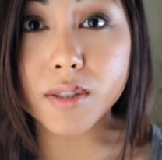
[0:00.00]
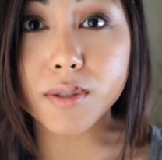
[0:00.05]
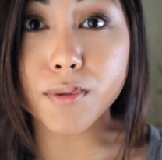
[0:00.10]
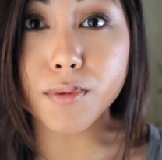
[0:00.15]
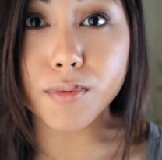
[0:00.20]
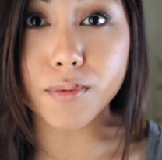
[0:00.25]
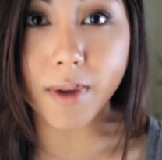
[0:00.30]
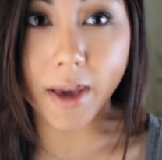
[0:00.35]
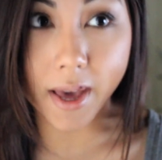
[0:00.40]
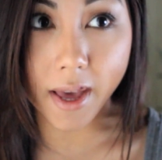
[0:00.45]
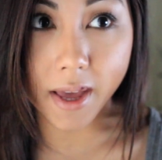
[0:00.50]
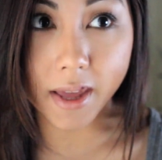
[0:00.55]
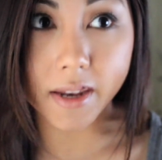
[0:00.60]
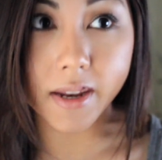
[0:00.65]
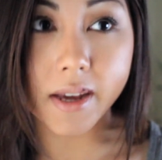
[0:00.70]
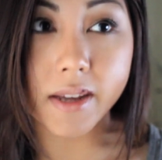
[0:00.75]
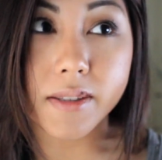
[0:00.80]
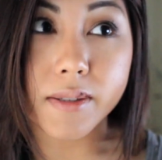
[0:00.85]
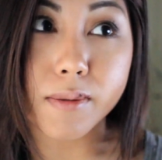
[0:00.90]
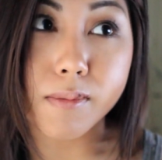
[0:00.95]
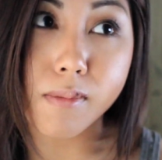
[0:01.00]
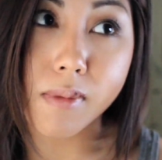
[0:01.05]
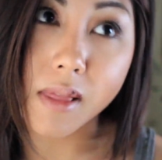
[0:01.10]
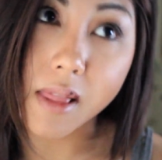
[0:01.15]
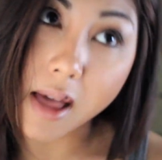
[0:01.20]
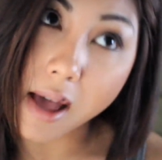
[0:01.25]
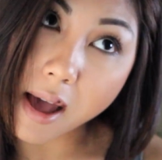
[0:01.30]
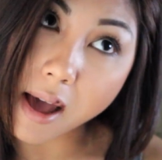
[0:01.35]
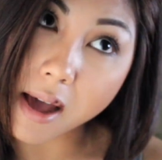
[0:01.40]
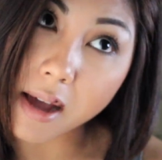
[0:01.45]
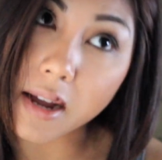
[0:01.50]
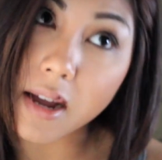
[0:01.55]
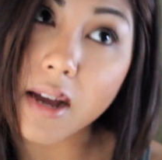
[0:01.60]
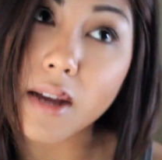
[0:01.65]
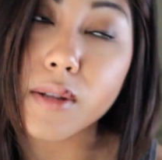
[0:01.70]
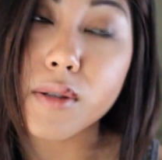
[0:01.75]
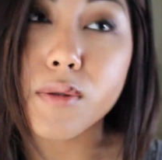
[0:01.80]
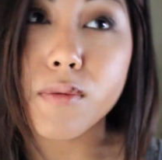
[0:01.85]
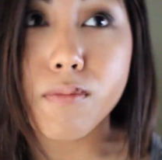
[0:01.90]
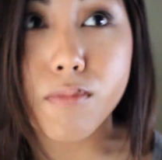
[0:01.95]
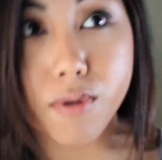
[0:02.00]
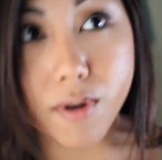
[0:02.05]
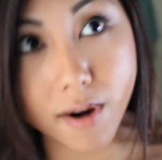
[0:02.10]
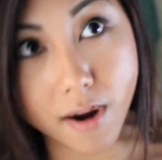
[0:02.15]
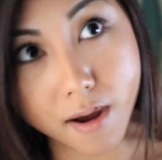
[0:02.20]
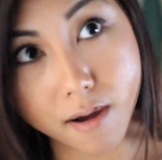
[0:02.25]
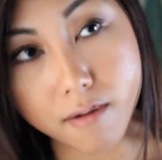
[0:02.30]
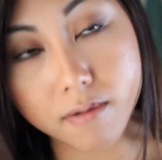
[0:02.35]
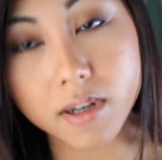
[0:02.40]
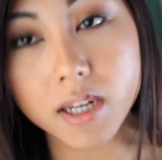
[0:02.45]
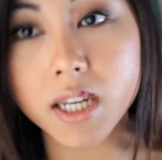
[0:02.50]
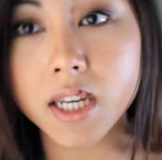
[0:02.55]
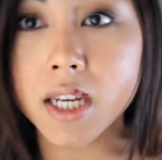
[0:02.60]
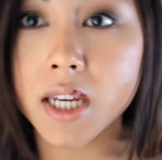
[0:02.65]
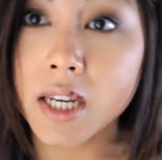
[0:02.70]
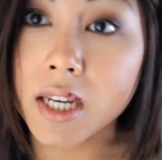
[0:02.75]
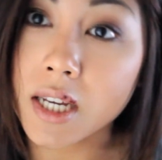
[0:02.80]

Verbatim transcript: to red to black to brown